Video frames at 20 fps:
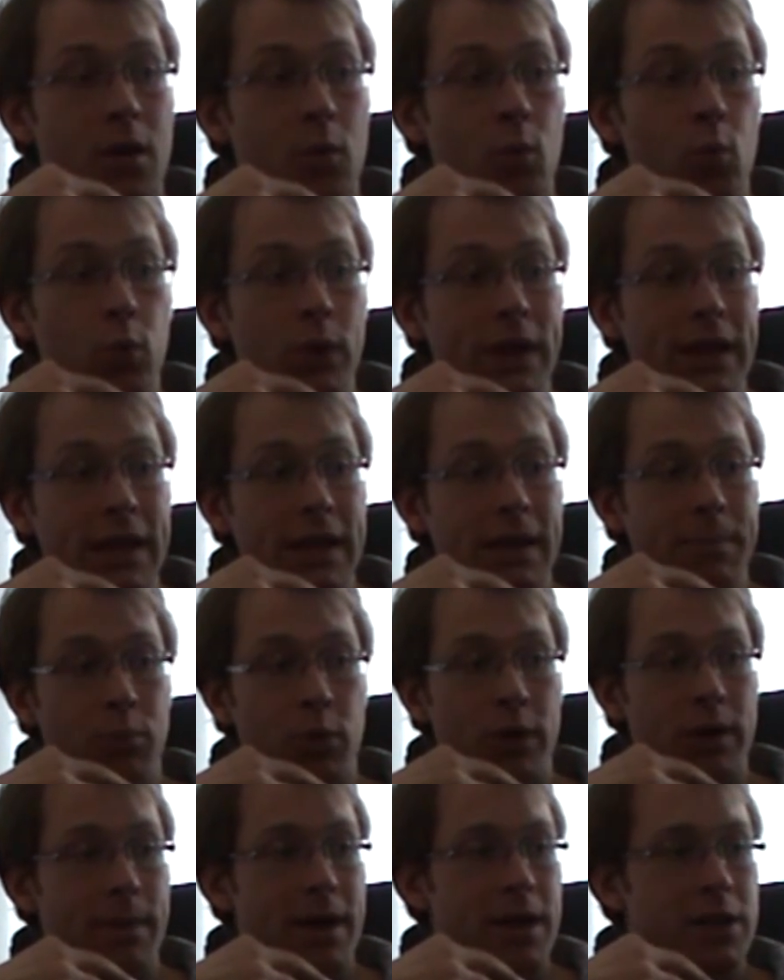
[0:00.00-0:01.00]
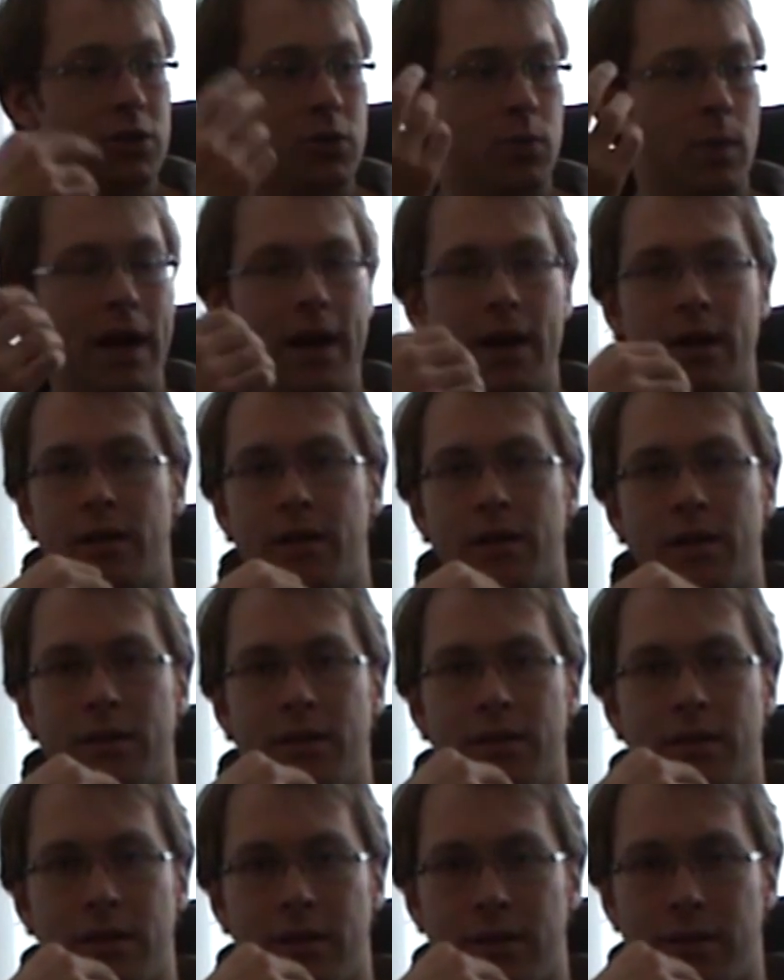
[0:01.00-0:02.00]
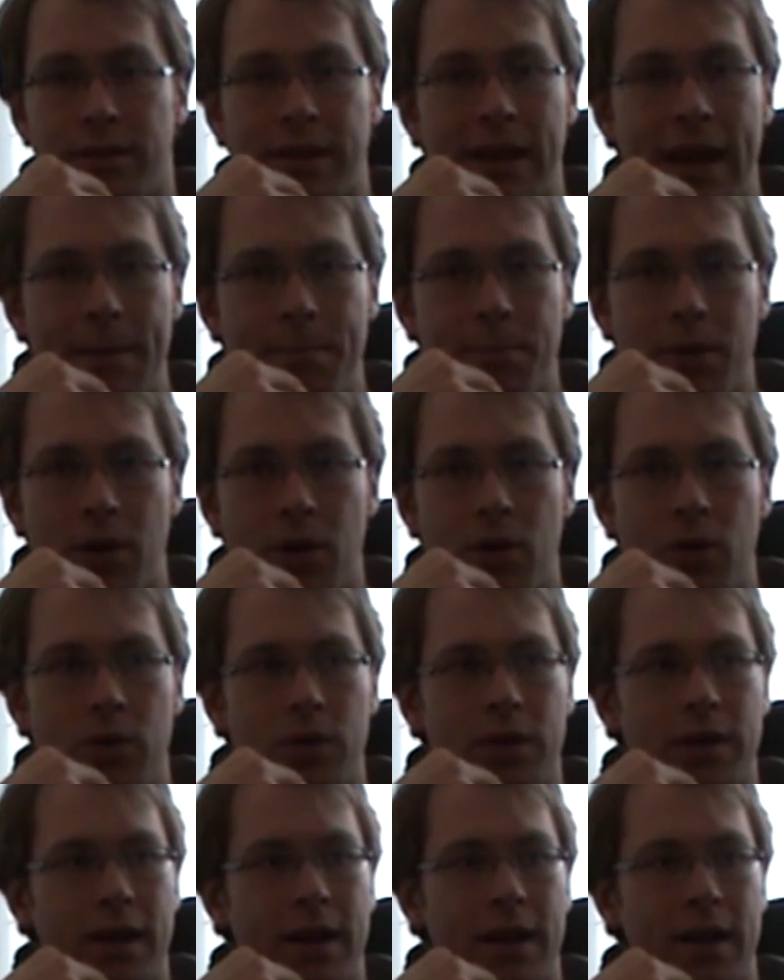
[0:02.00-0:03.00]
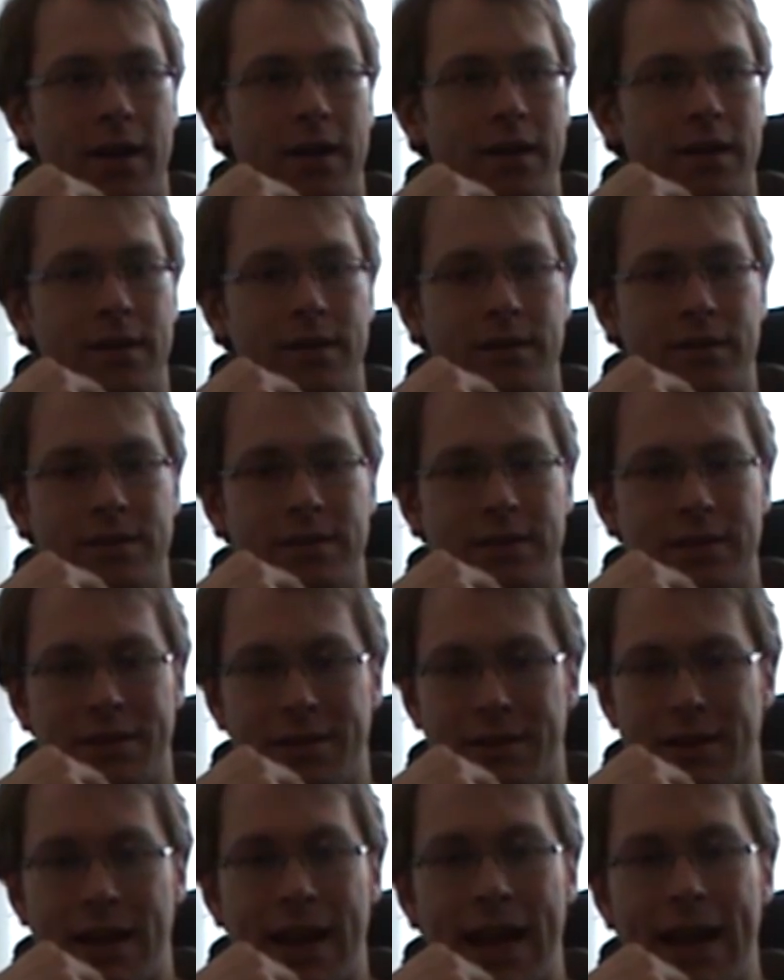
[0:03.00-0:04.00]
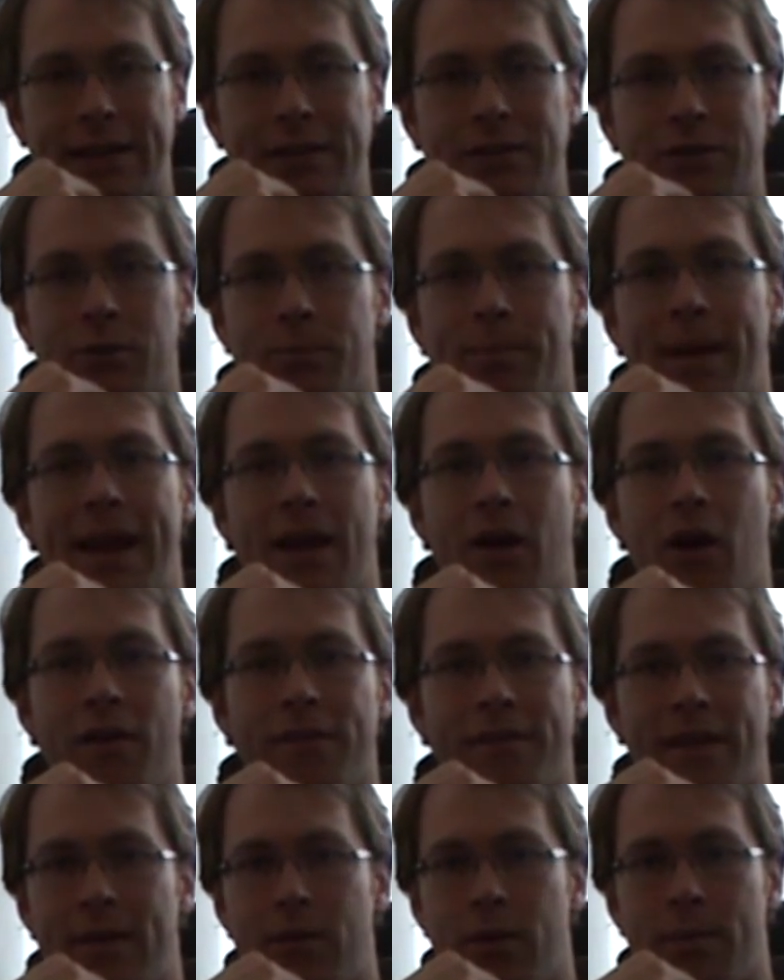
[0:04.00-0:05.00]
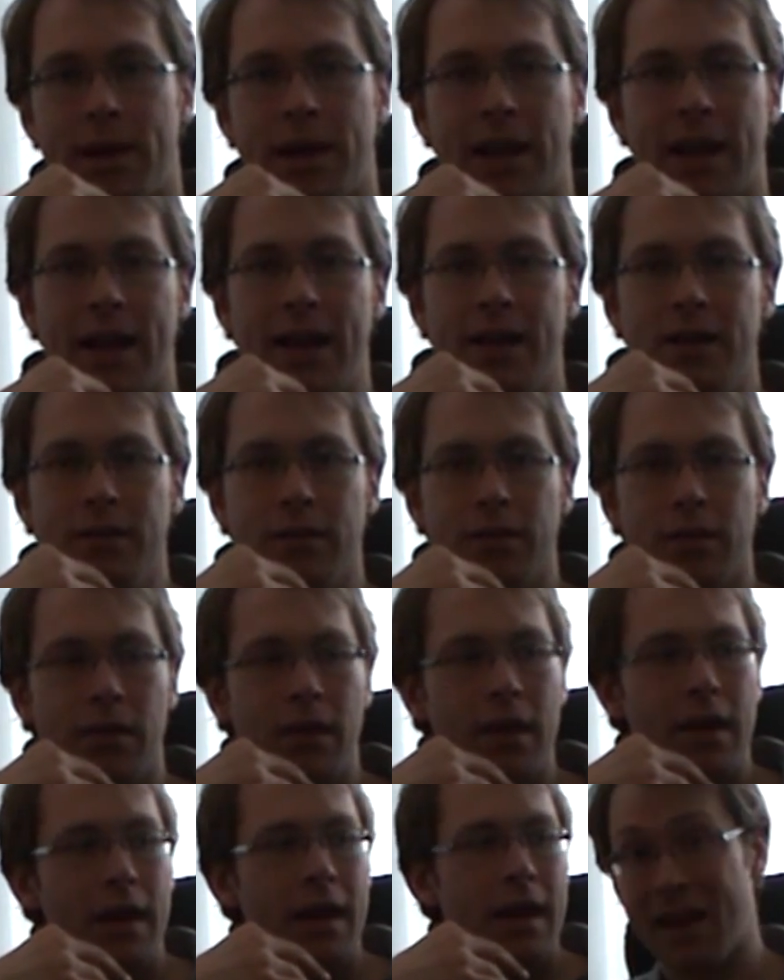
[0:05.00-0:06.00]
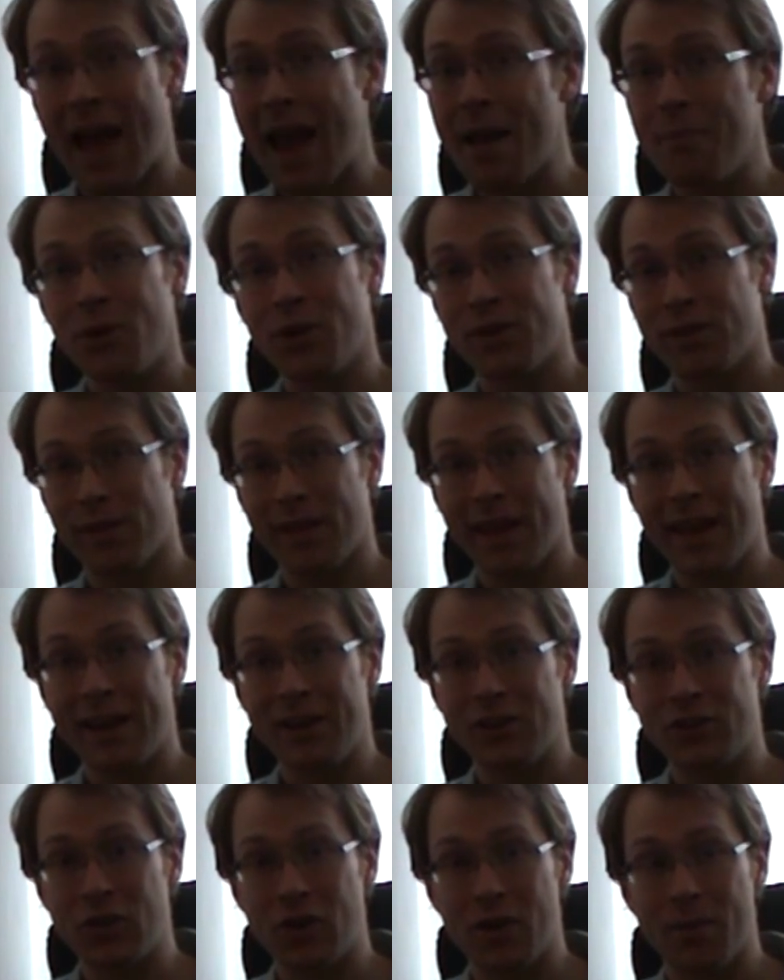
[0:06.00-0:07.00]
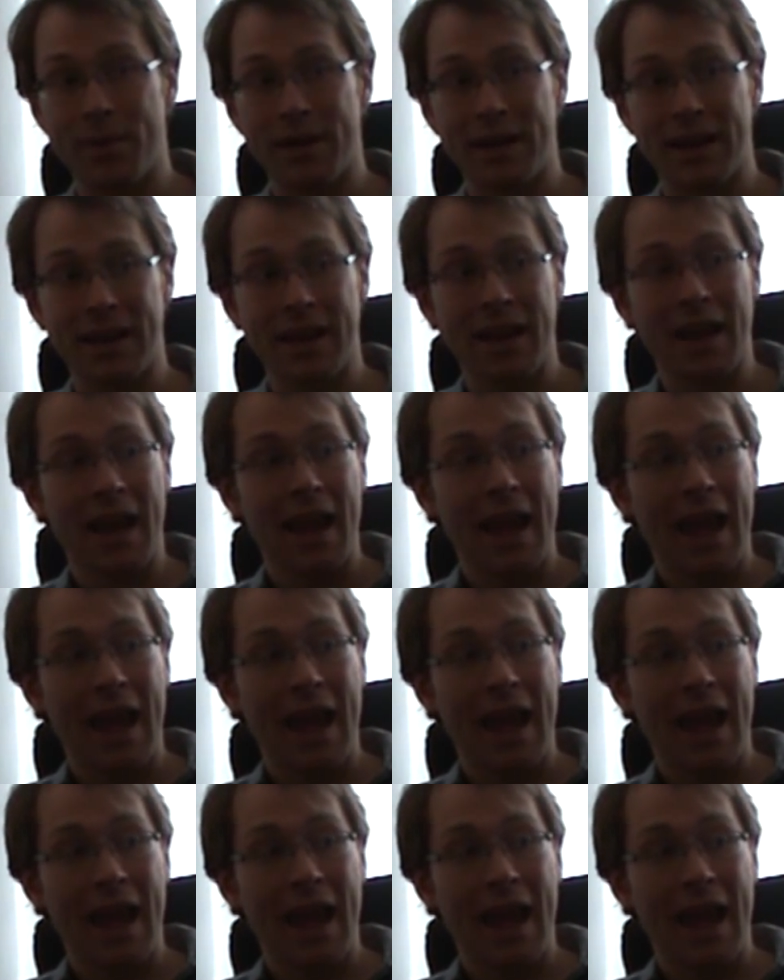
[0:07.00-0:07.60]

We pretty much were the scapegoat and had to pay off everybody else. I'm not saying Germany